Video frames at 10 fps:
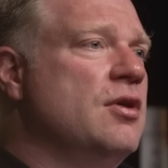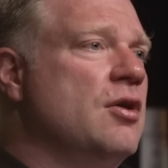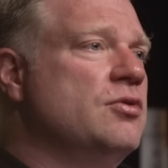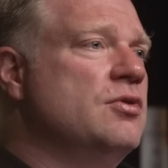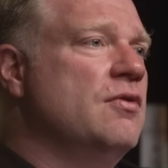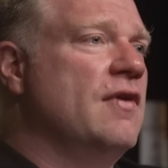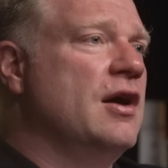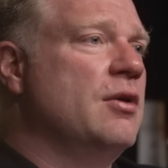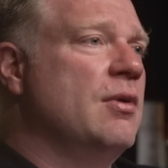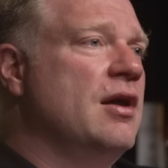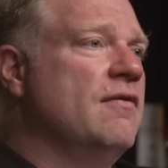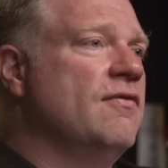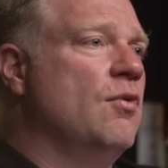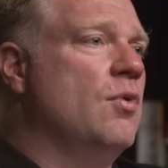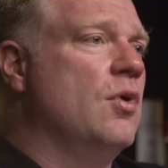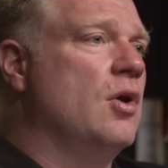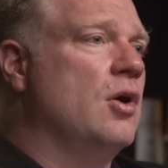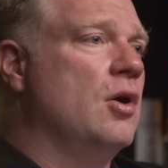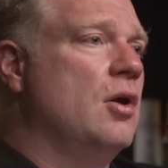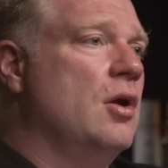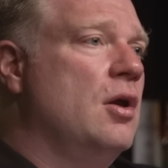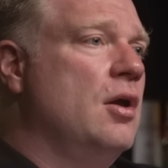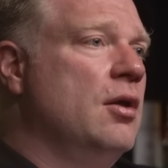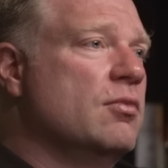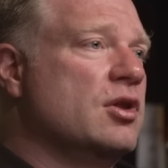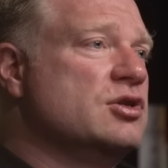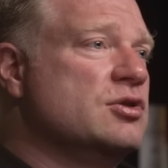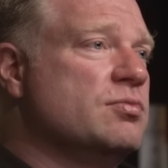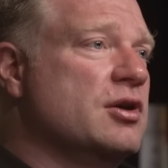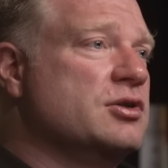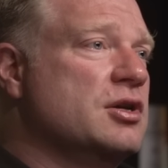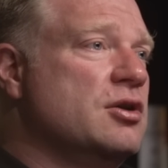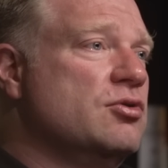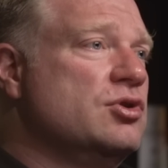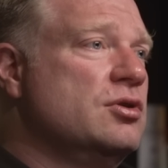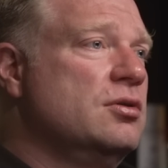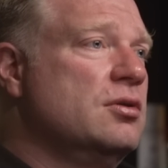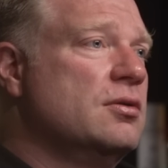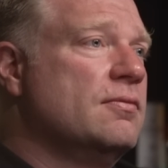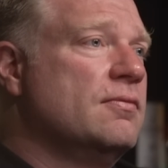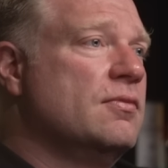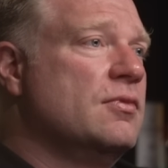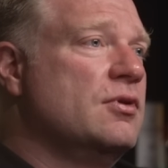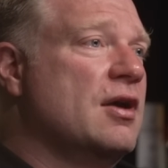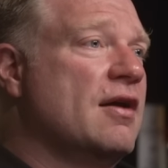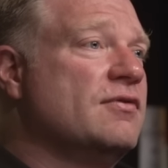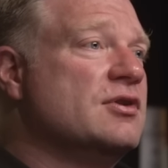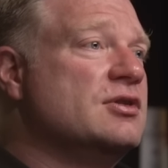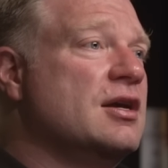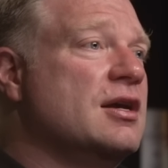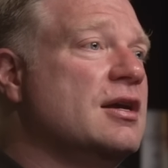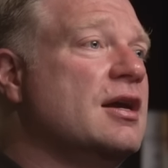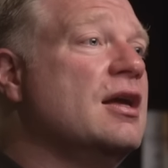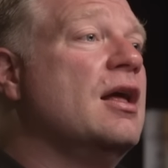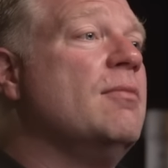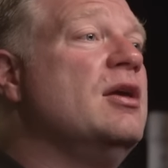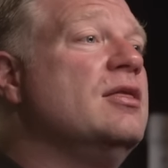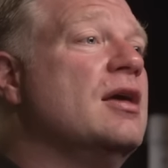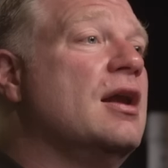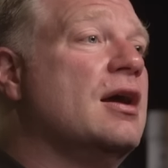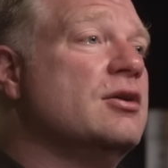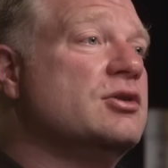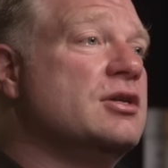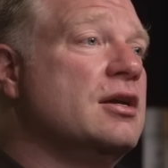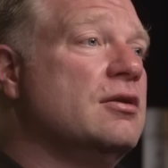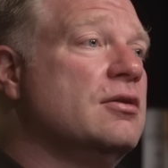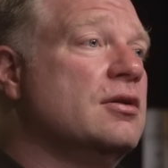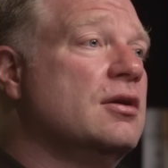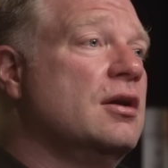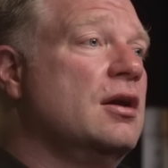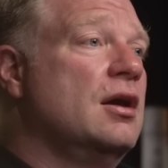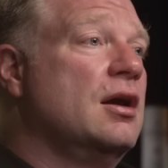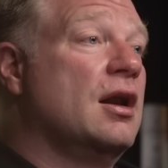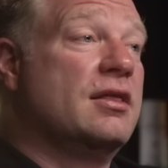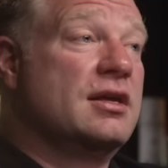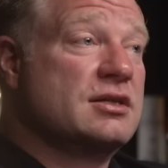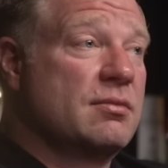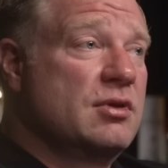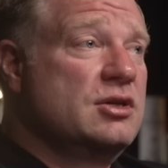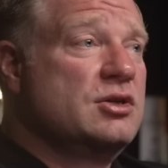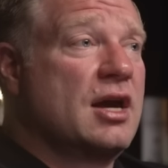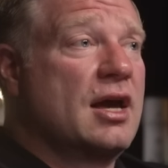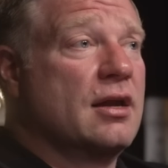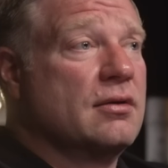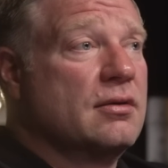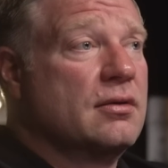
go to evaluate it for malicious prosecution, you have to say, can I meet that higher standard? And I think some of these you can